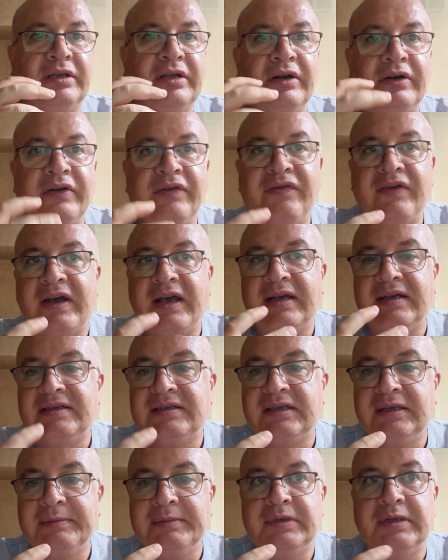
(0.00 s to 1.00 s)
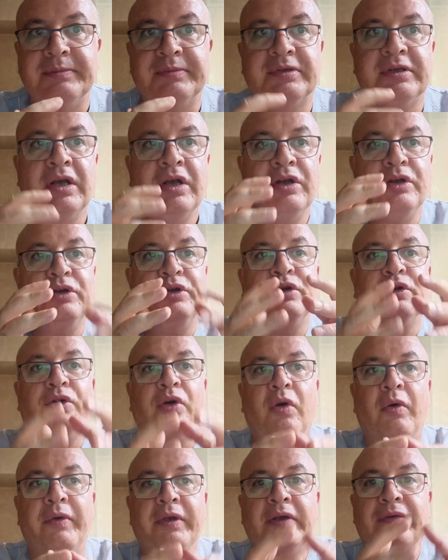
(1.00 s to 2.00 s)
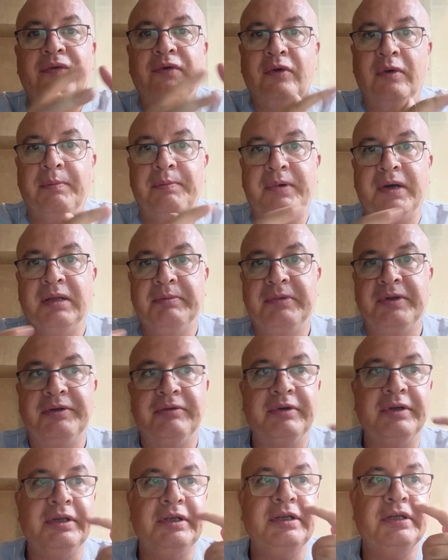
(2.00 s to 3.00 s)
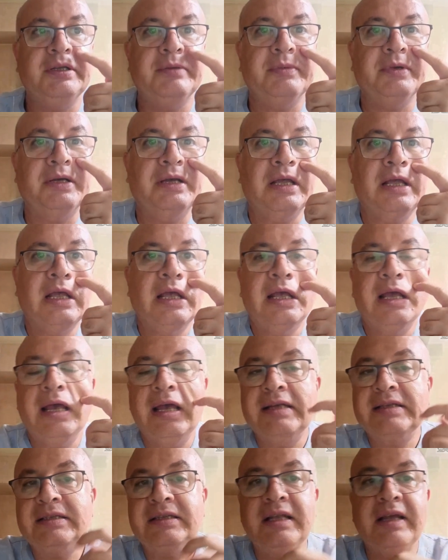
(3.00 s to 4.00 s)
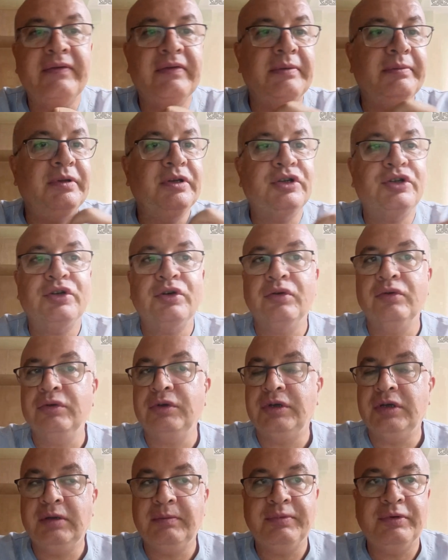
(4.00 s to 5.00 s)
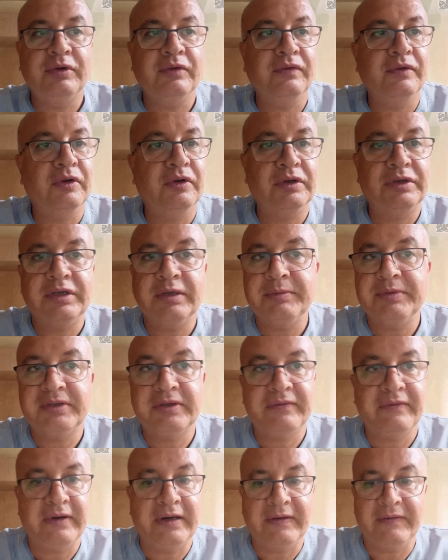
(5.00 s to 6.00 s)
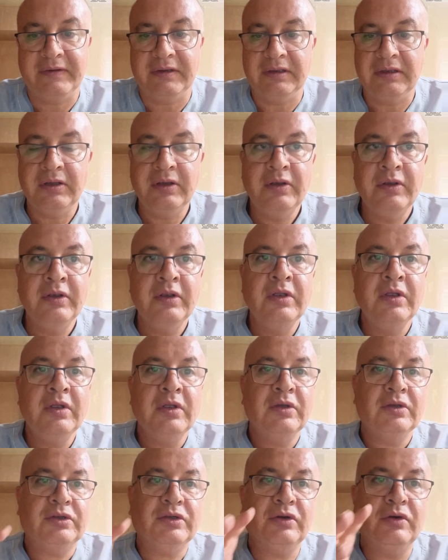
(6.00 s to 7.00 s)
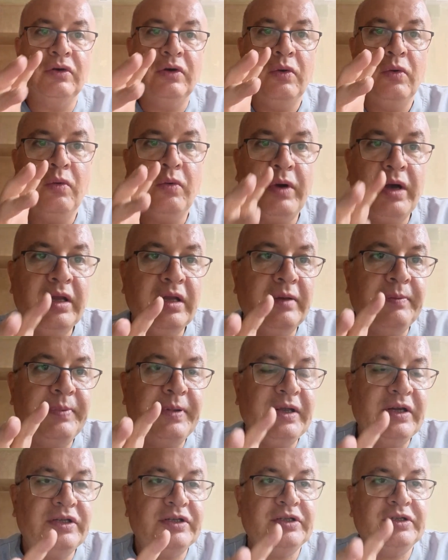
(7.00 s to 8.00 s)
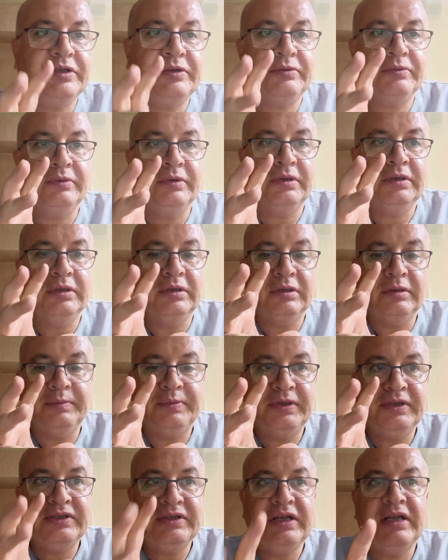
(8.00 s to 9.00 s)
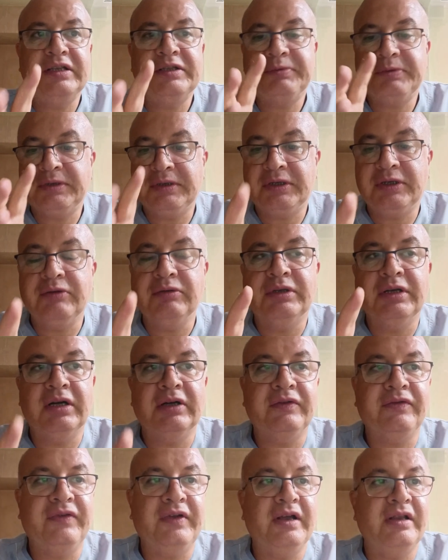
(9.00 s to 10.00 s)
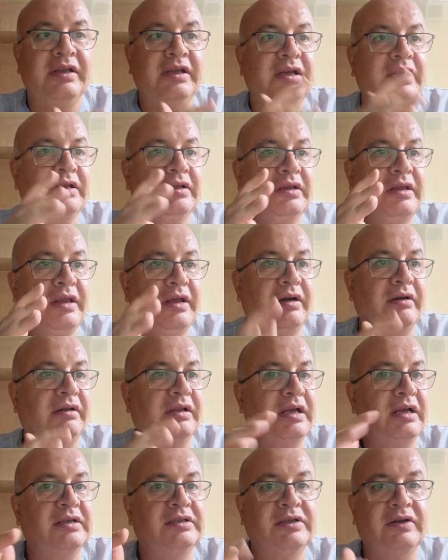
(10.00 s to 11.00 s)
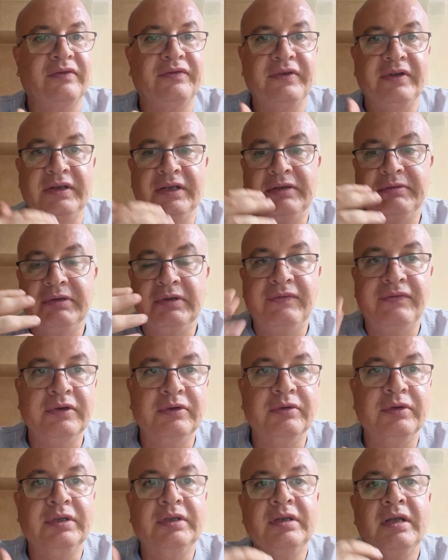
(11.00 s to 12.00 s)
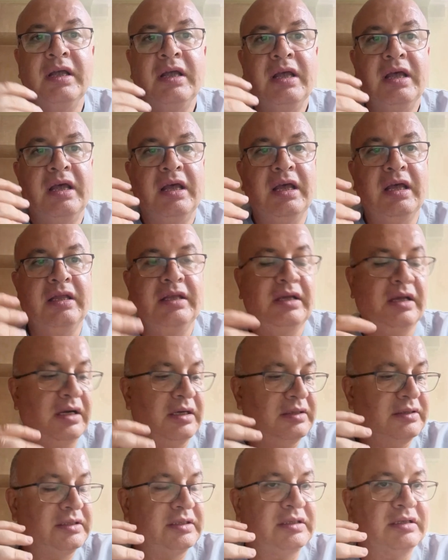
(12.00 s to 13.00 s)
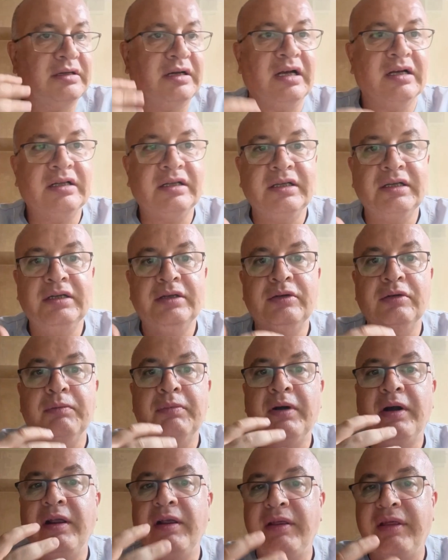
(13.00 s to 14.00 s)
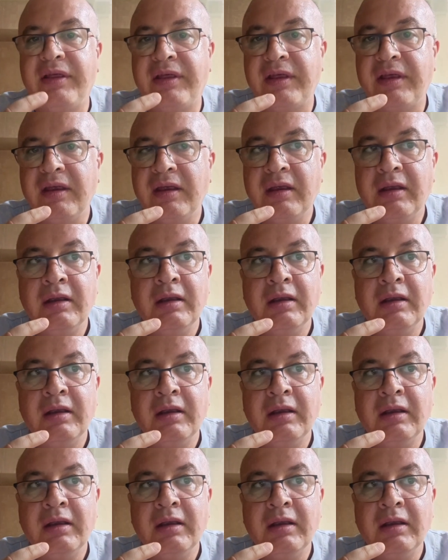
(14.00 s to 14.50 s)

terrifying symptoms drawing from pulmonary edema, has never been shown to improve long-term survival. So when a patient presents with acute heart failure, their lungs are filling with fluid and they are struggling to breathe.